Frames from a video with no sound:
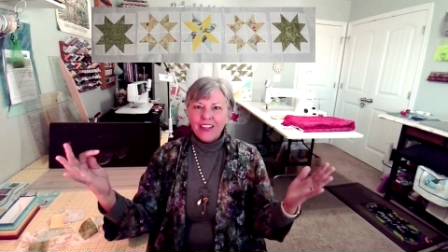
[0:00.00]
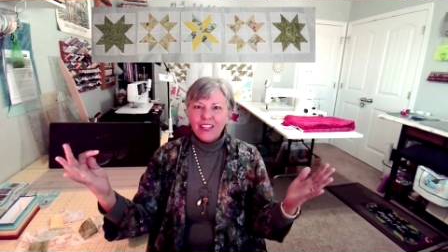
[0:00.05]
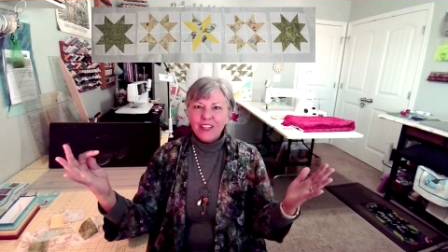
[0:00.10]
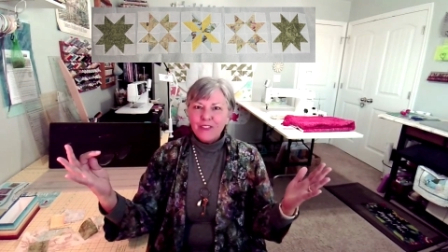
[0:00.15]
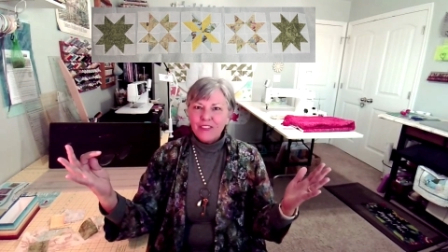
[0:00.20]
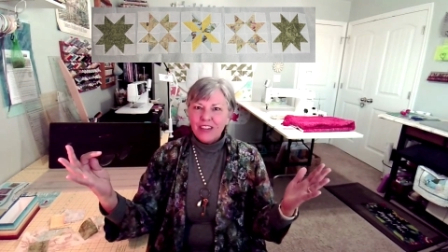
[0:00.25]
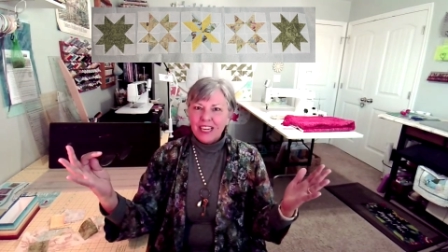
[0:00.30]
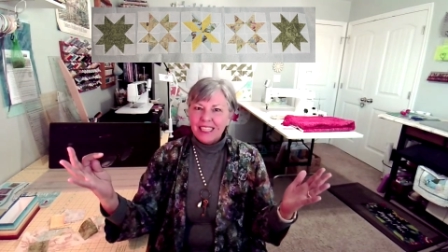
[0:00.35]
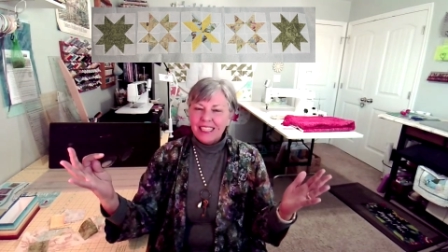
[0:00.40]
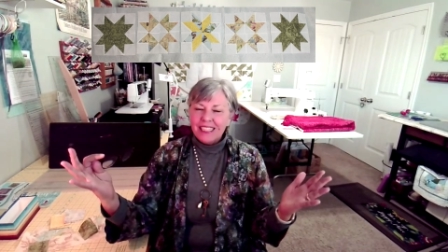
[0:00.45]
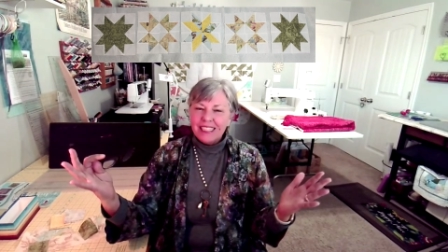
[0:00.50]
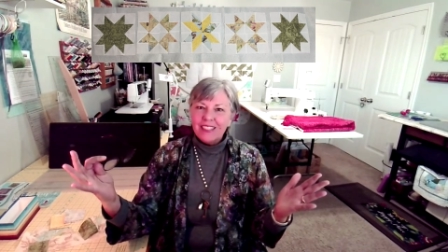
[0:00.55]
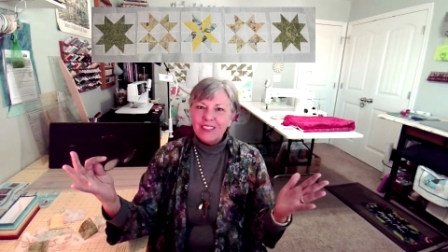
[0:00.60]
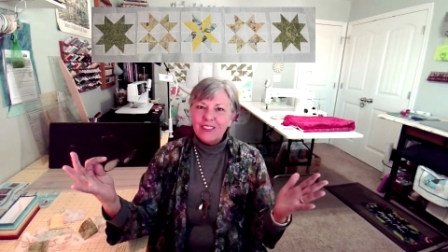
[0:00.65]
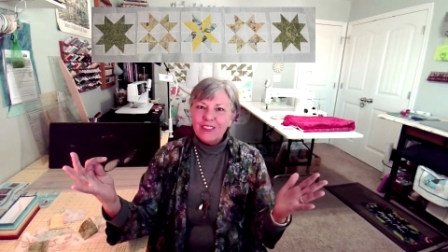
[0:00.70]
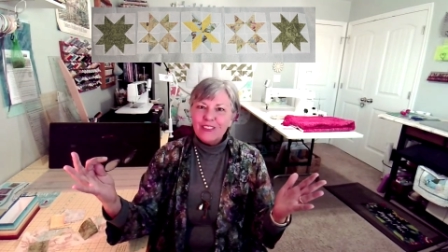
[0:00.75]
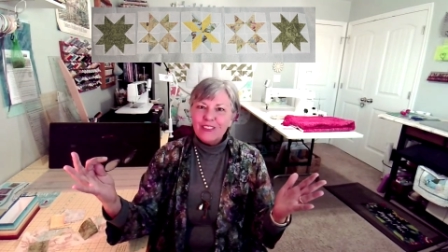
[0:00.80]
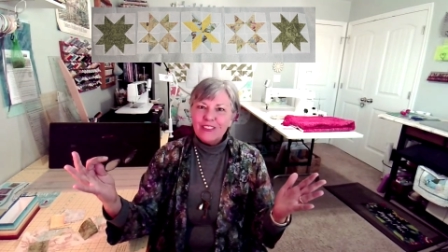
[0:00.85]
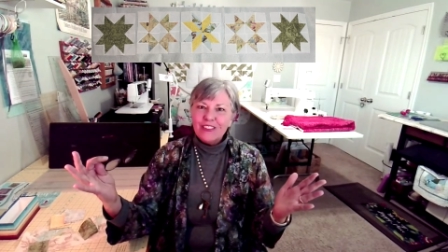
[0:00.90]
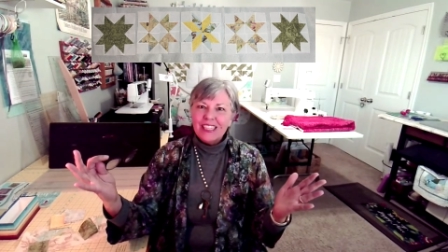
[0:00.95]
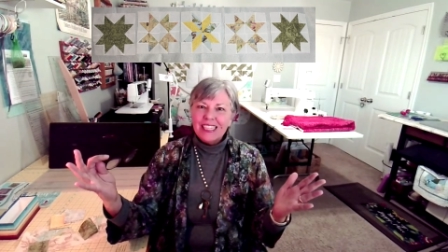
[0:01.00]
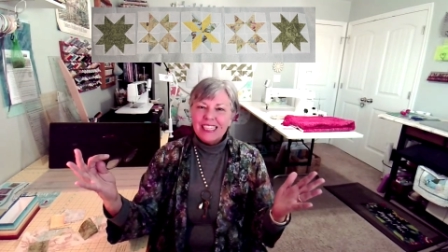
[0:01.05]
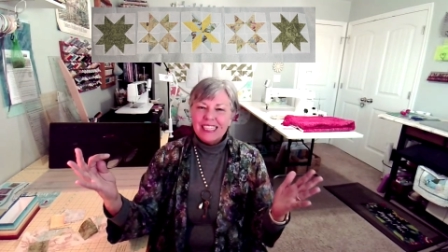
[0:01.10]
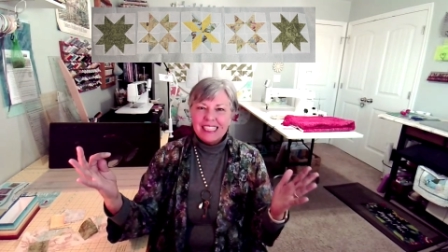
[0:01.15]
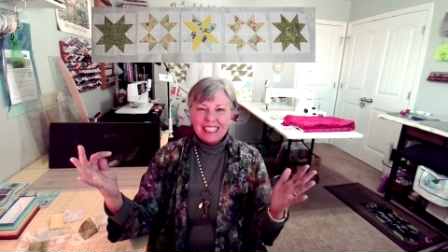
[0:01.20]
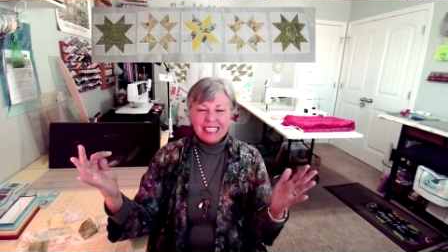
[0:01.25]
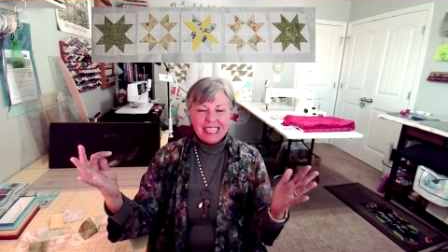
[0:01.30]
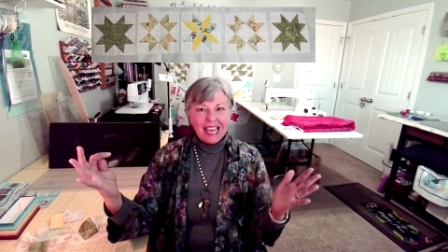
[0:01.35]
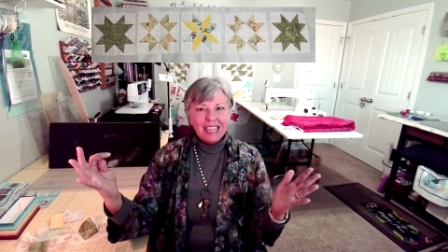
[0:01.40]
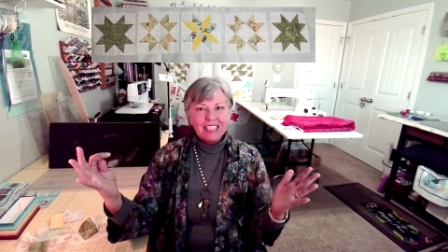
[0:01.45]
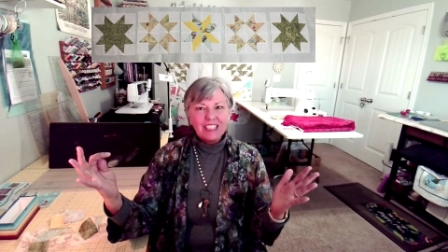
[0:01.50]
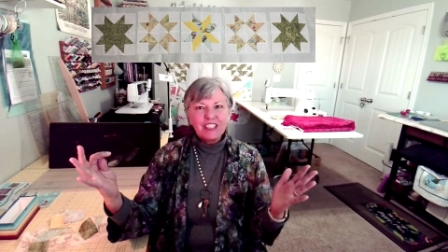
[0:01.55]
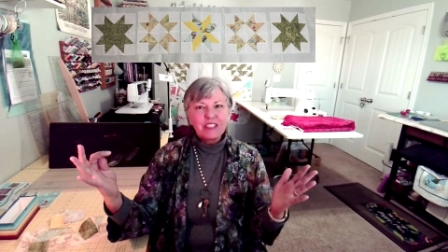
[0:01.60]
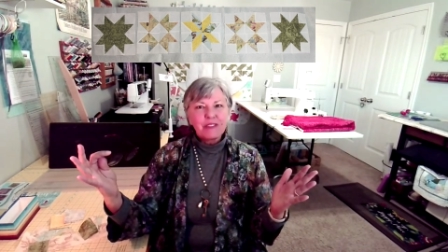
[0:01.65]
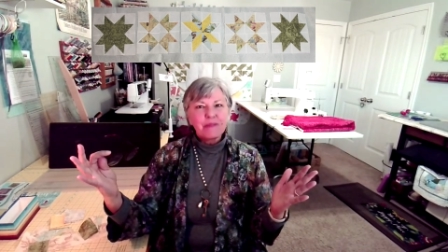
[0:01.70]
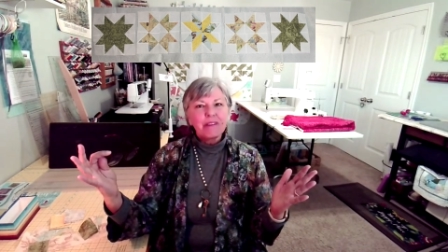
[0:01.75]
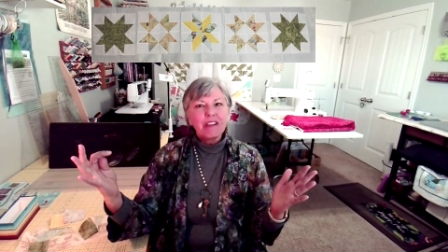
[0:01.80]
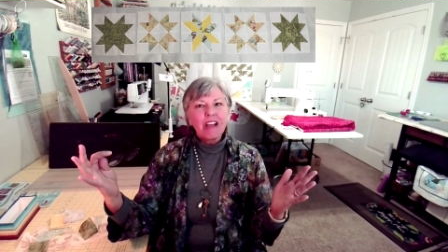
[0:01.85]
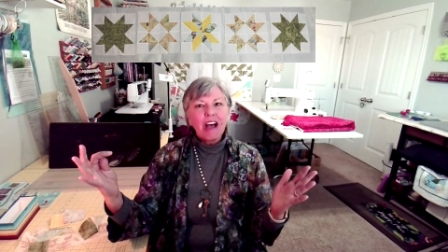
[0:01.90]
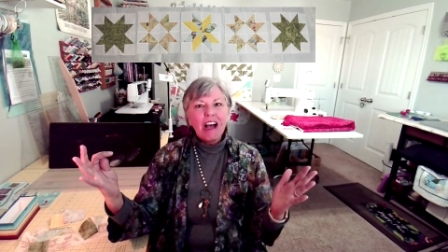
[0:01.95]
you ready to sash
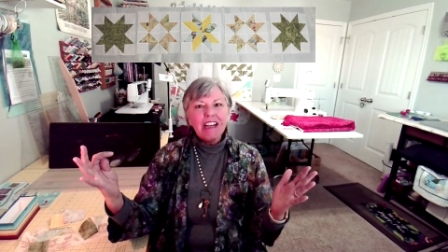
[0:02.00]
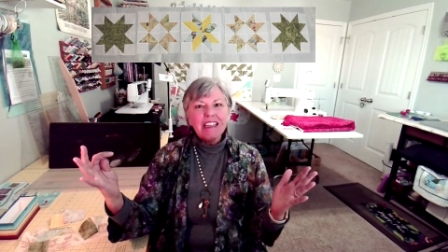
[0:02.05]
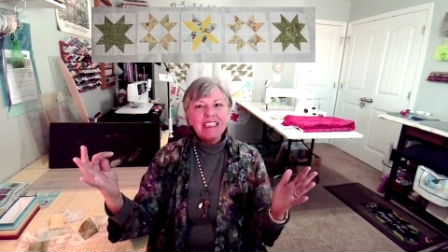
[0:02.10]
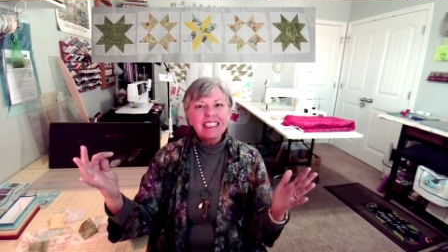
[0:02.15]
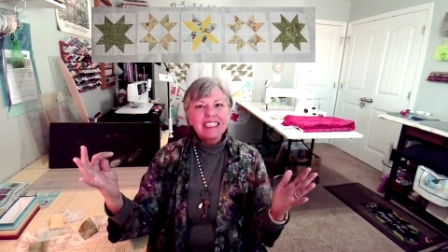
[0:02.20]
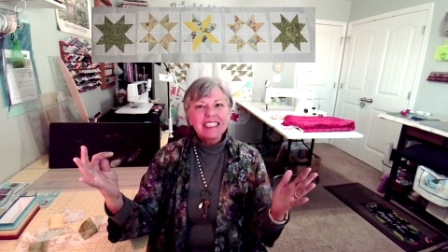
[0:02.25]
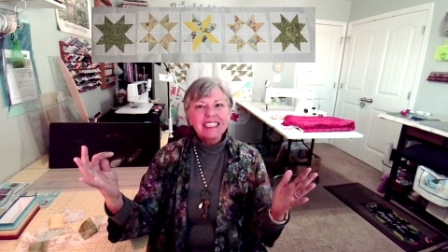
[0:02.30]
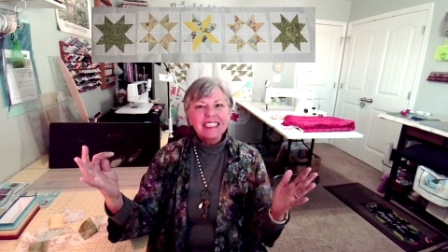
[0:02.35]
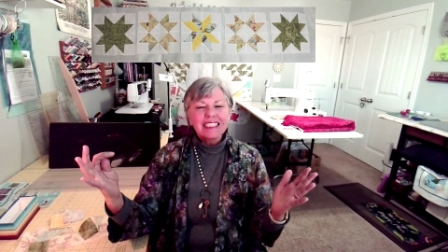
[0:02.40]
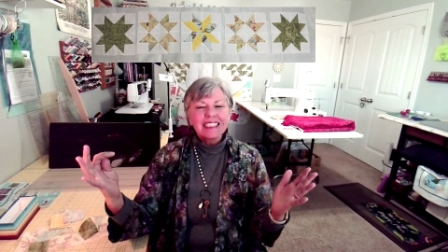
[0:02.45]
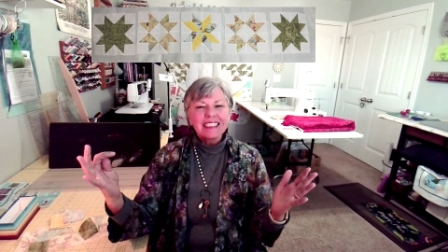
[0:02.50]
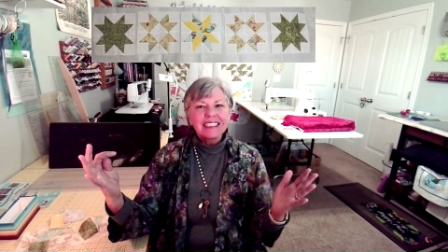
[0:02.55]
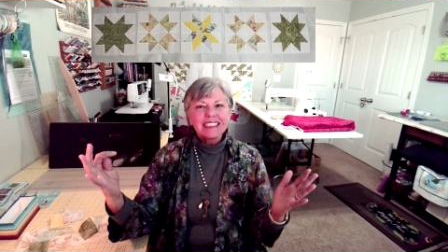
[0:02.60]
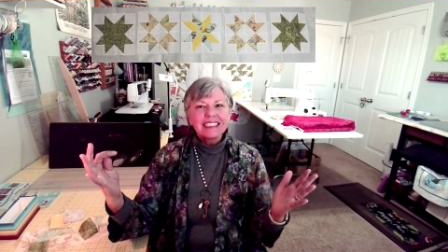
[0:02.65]
your blocks?